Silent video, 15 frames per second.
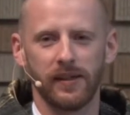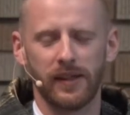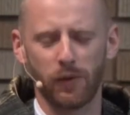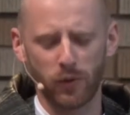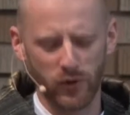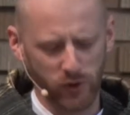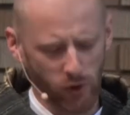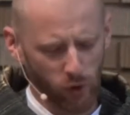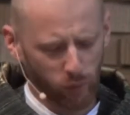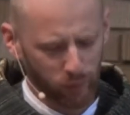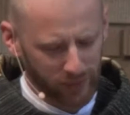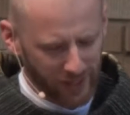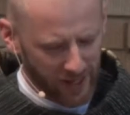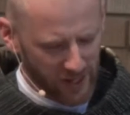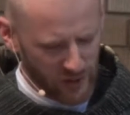There is no
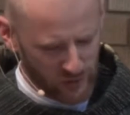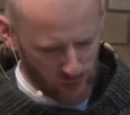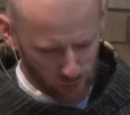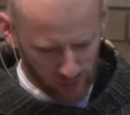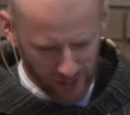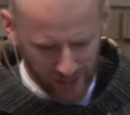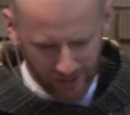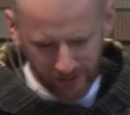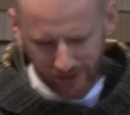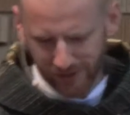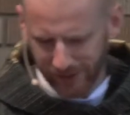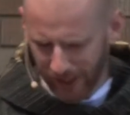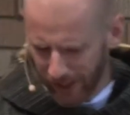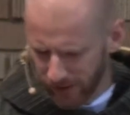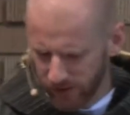place for
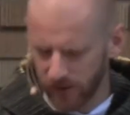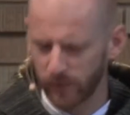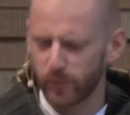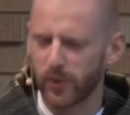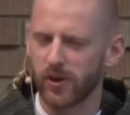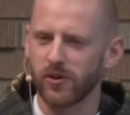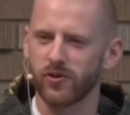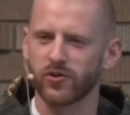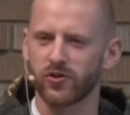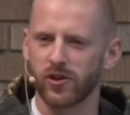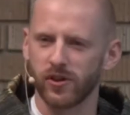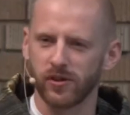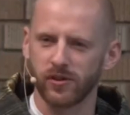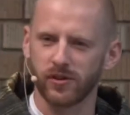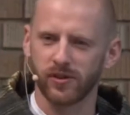like
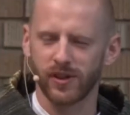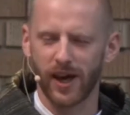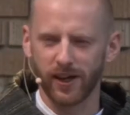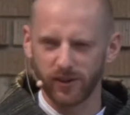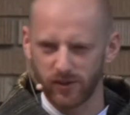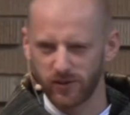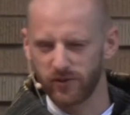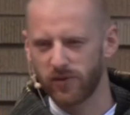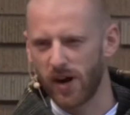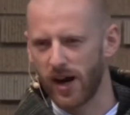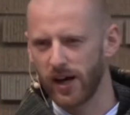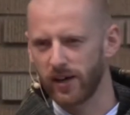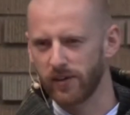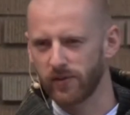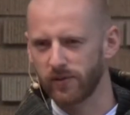90%,
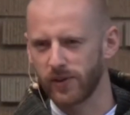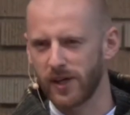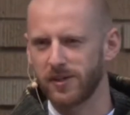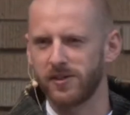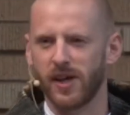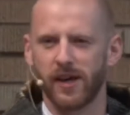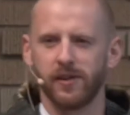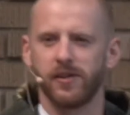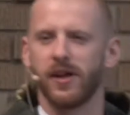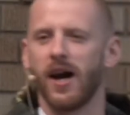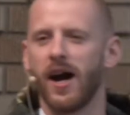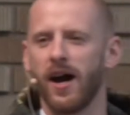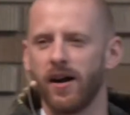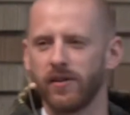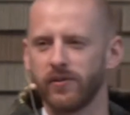95,
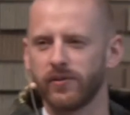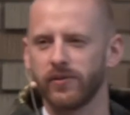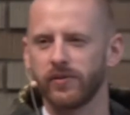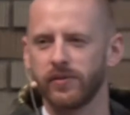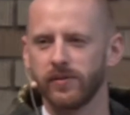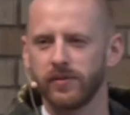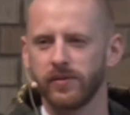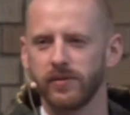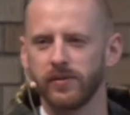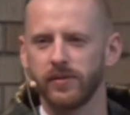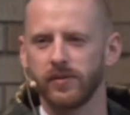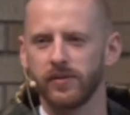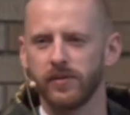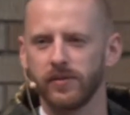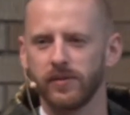99.5.
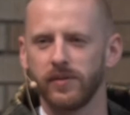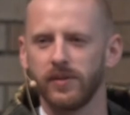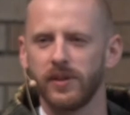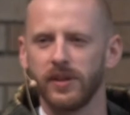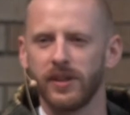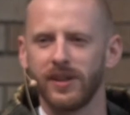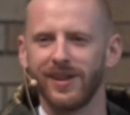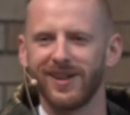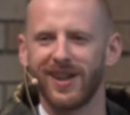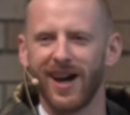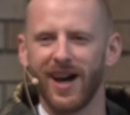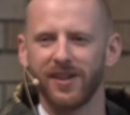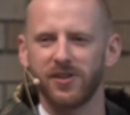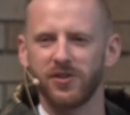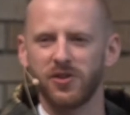
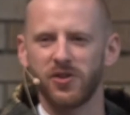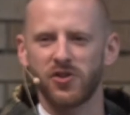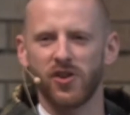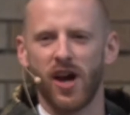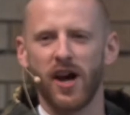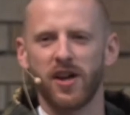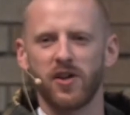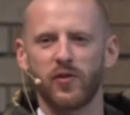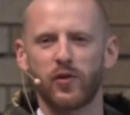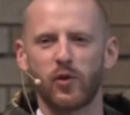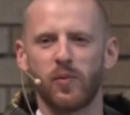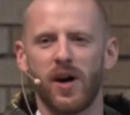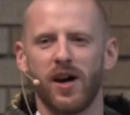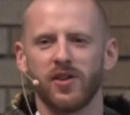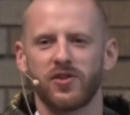God desires
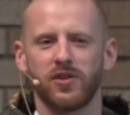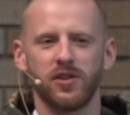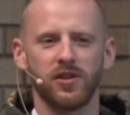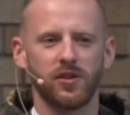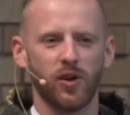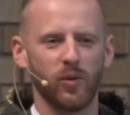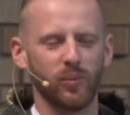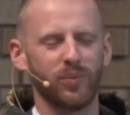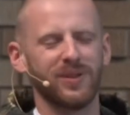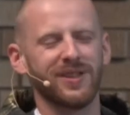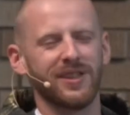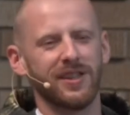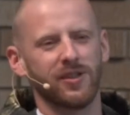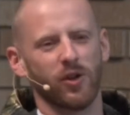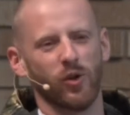from us
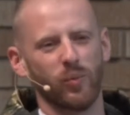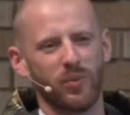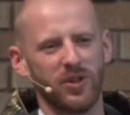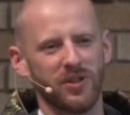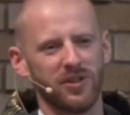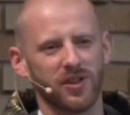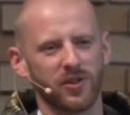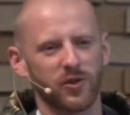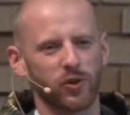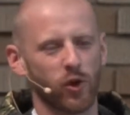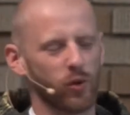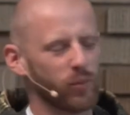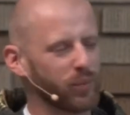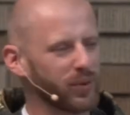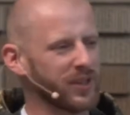complete obedience,
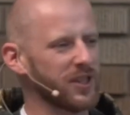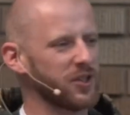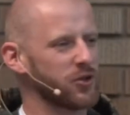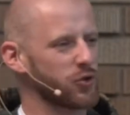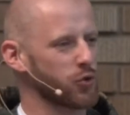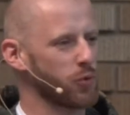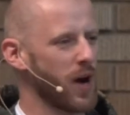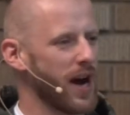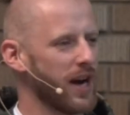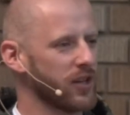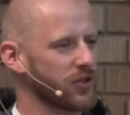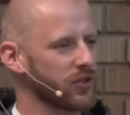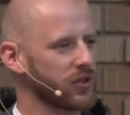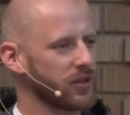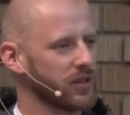complete
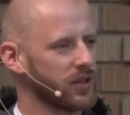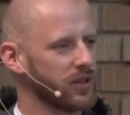trust.